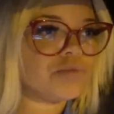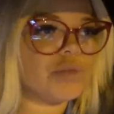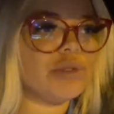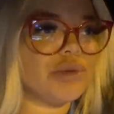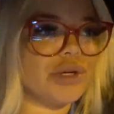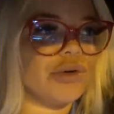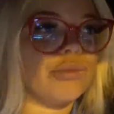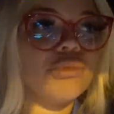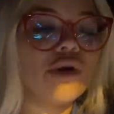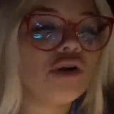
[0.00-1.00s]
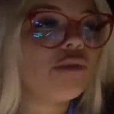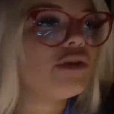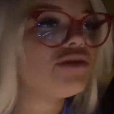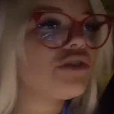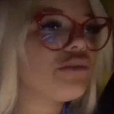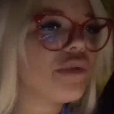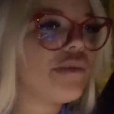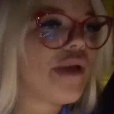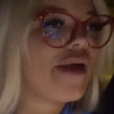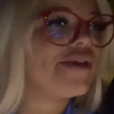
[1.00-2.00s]
Something with her hormones are
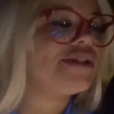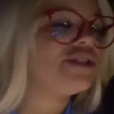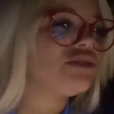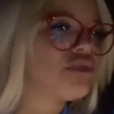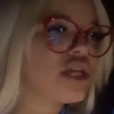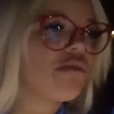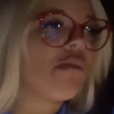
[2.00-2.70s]
imbalanced or something.